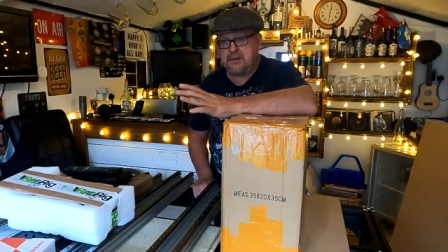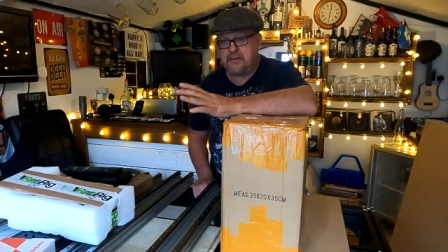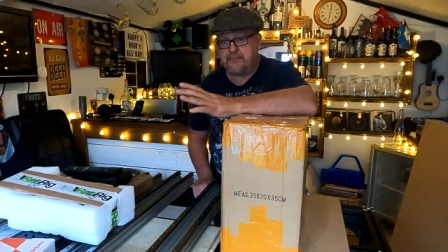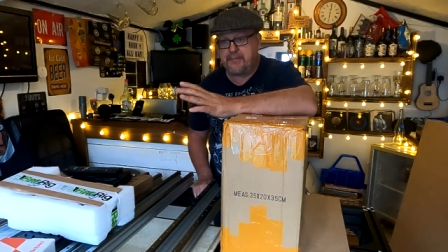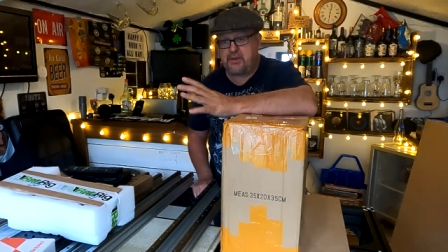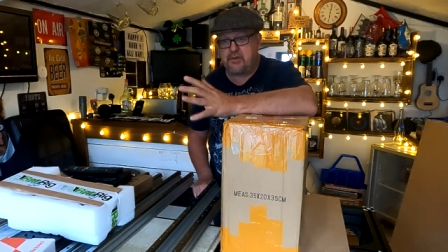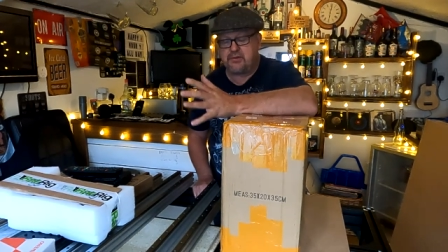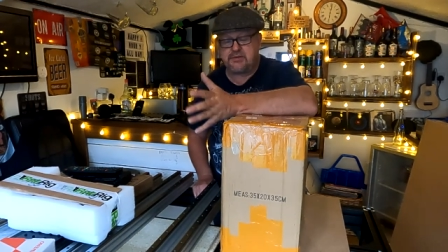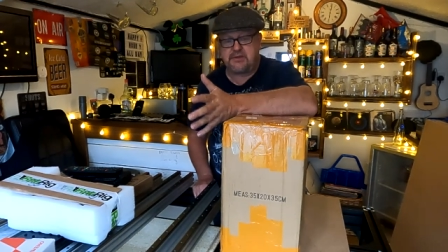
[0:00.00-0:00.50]

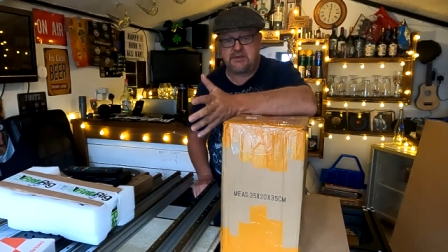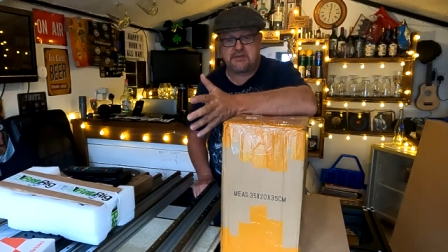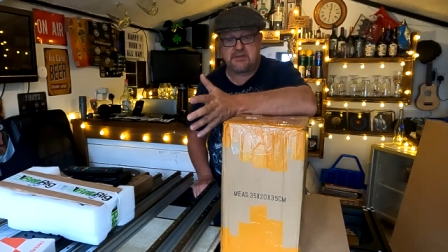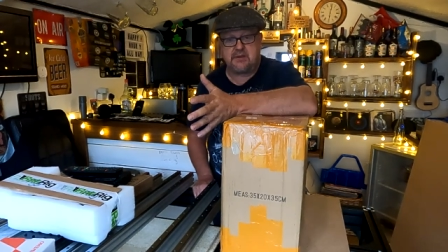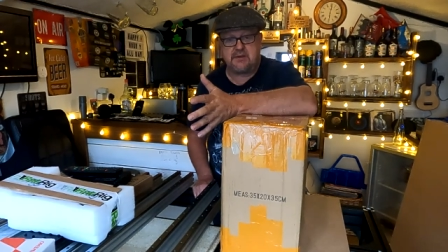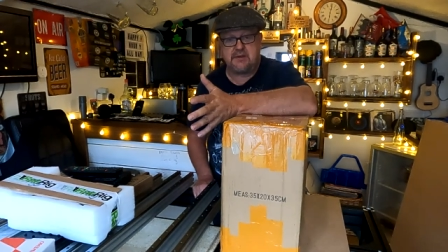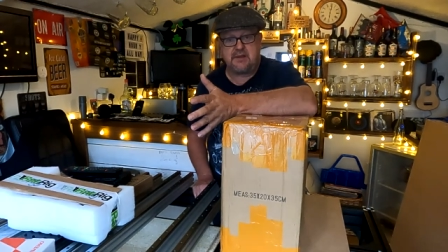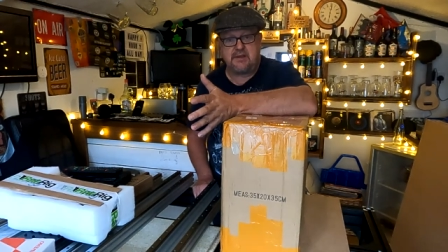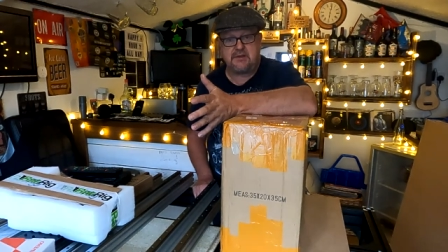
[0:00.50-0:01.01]
because
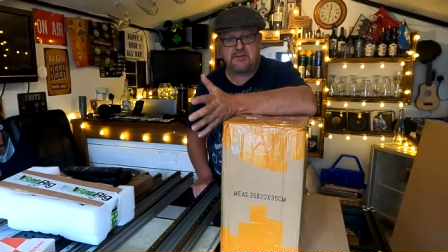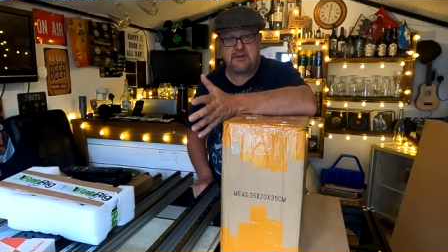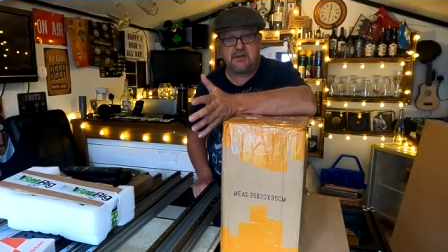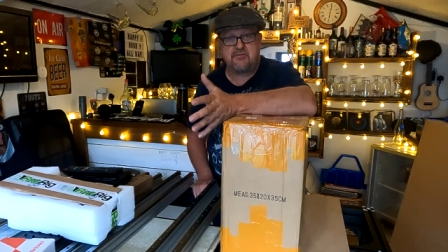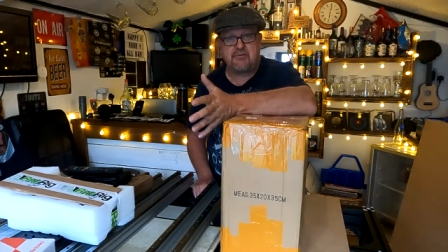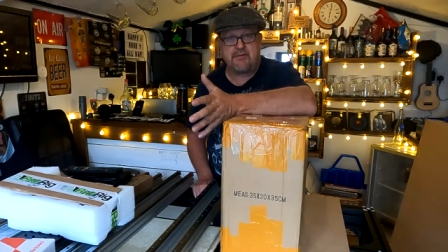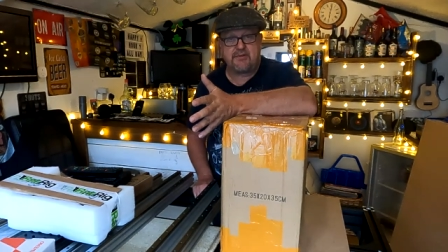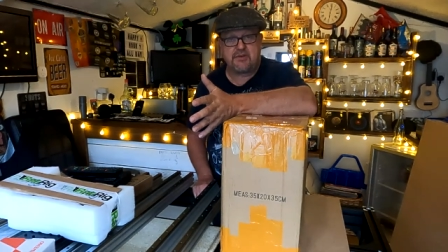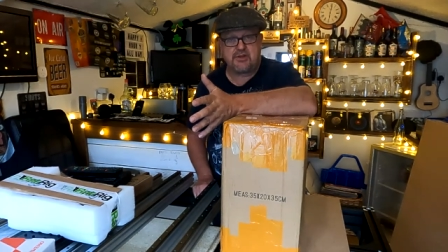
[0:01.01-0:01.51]
he's, he's near
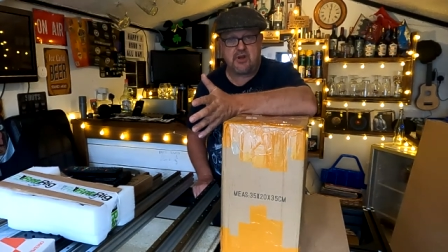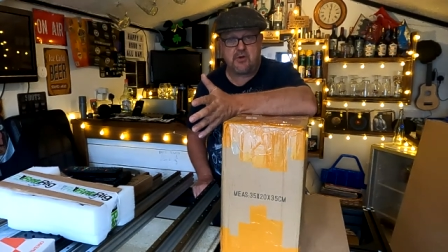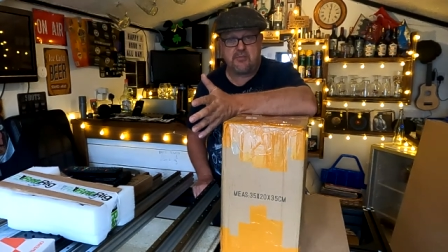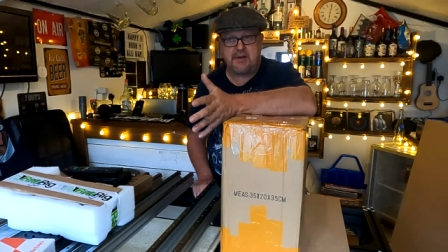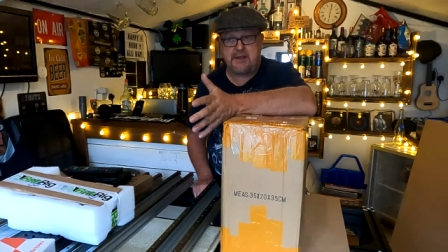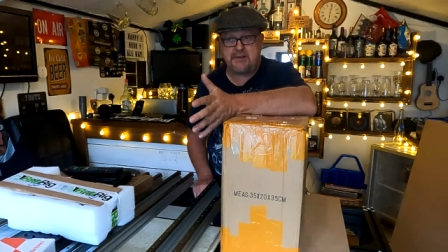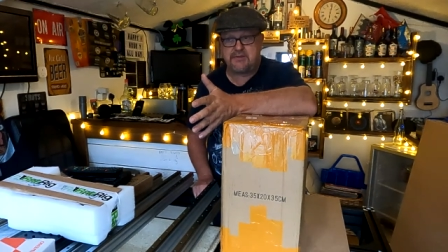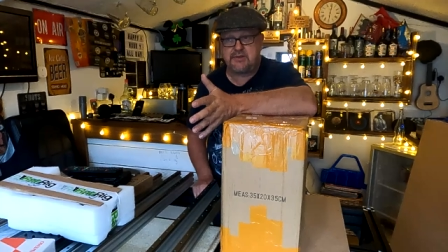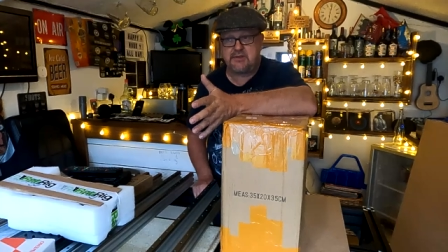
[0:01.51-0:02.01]
the River Chelmer
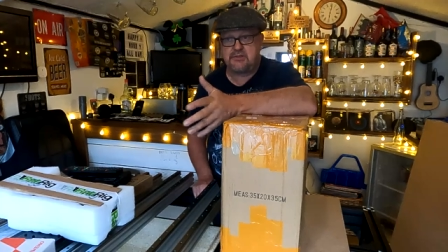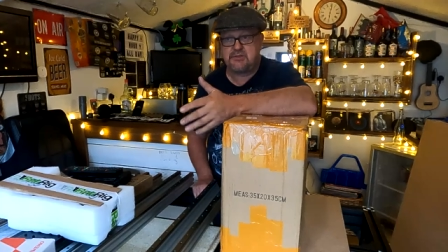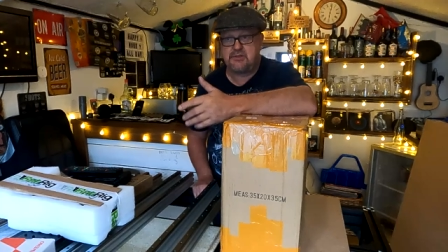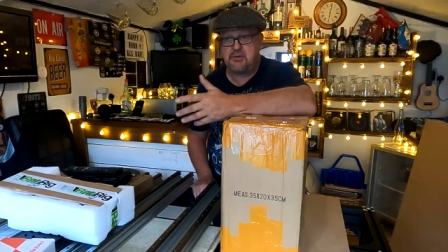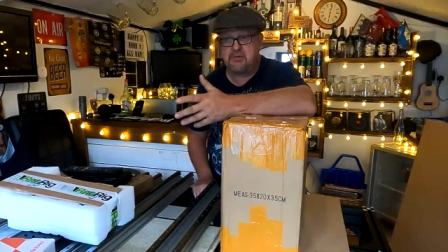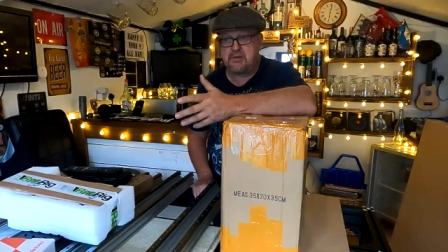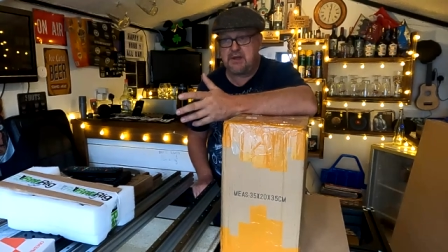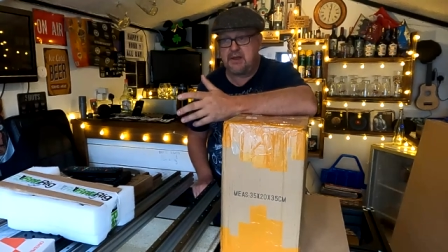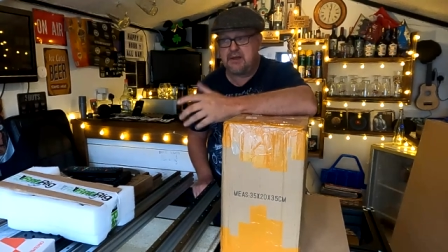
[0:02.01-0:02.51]
in Essex,
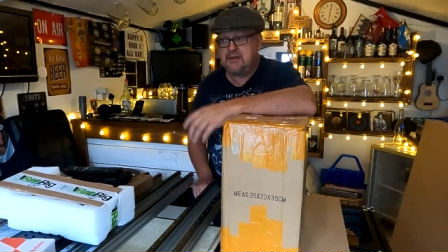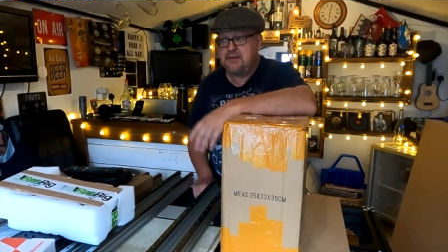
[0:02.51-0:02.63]
UK,